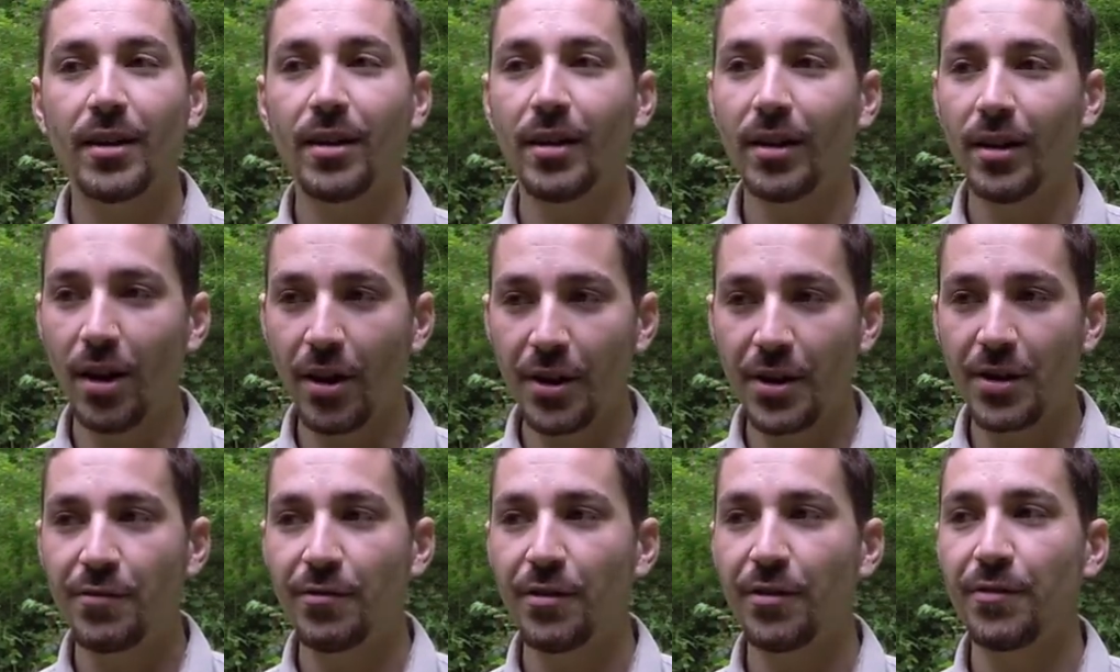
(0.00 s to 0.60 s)

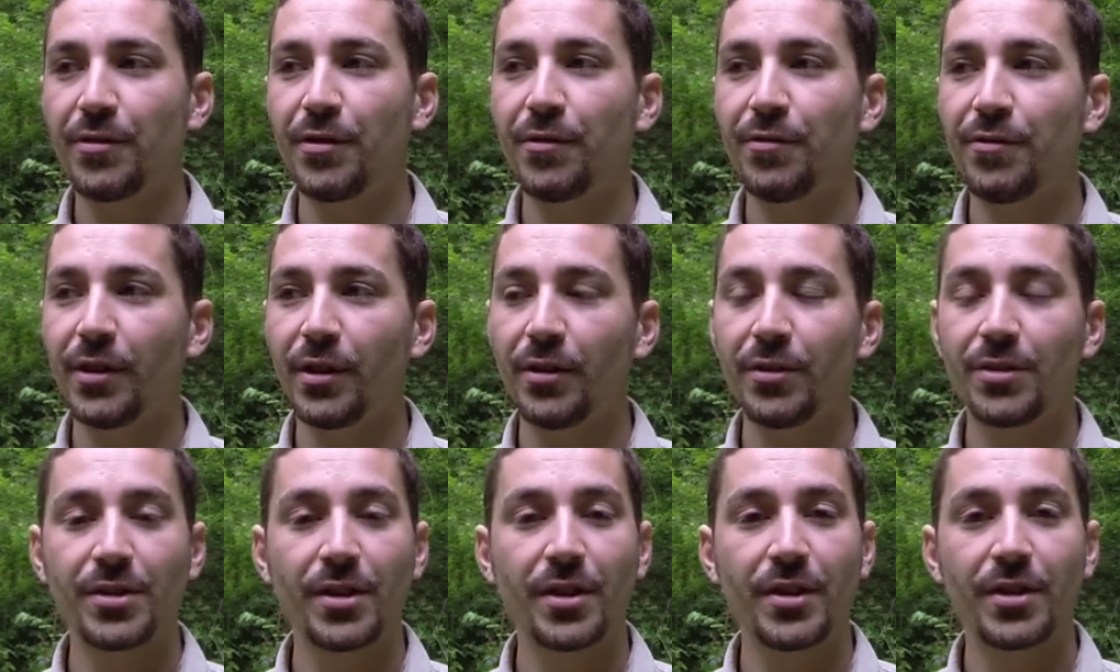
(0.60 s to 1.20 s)
life of the
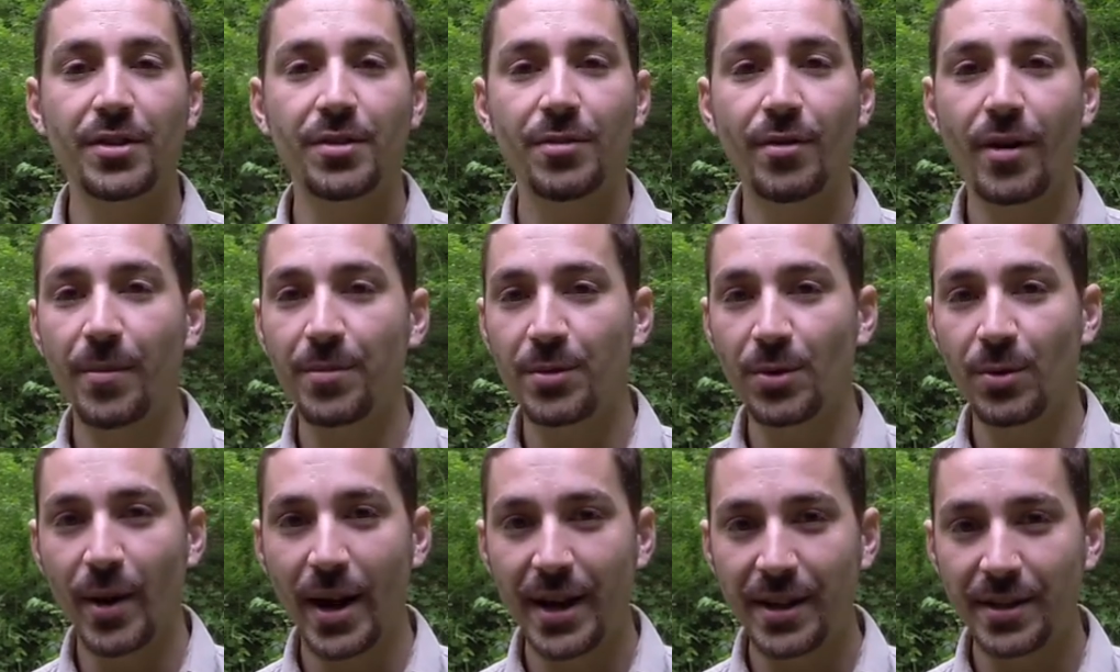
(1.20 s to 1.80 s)
filter to
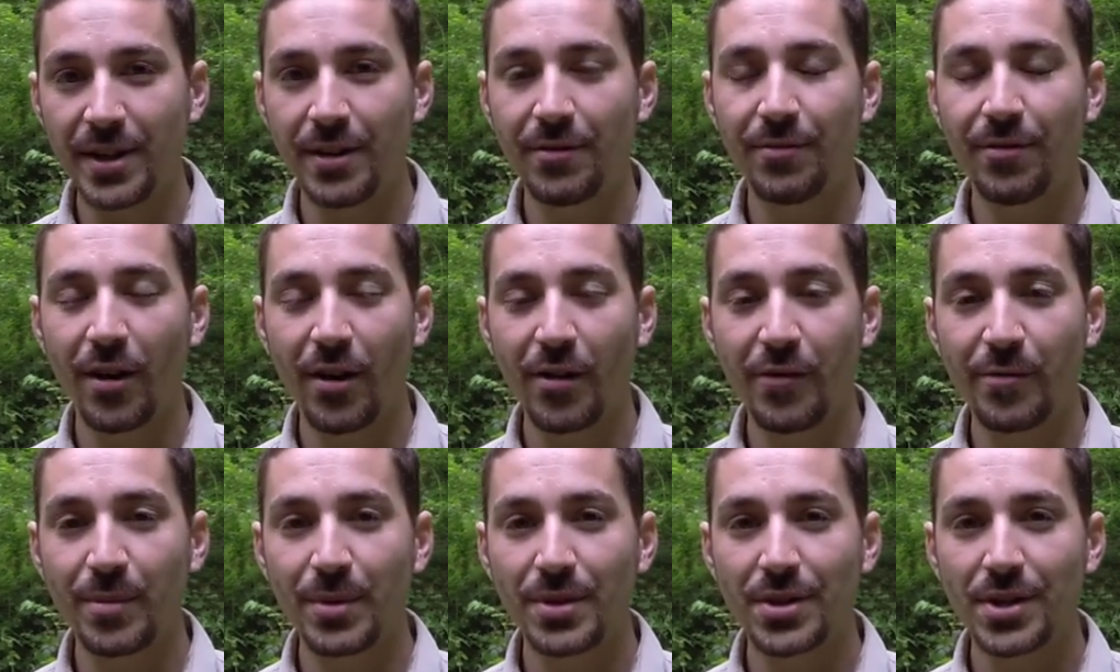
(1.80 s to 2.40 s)
up to
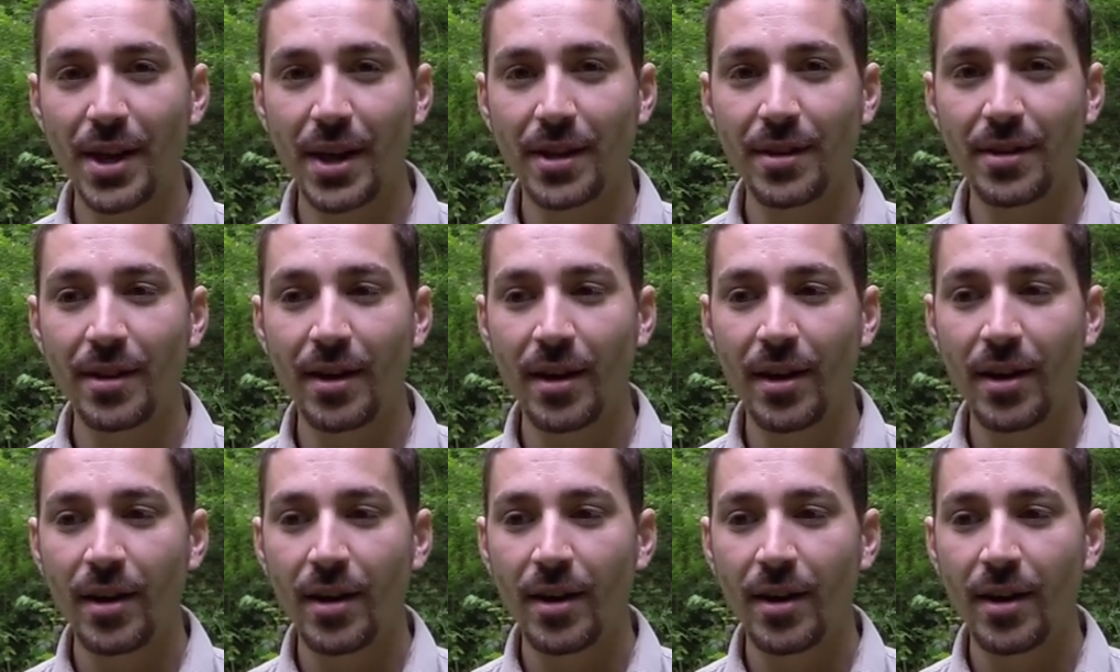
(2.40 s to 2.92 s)
85%,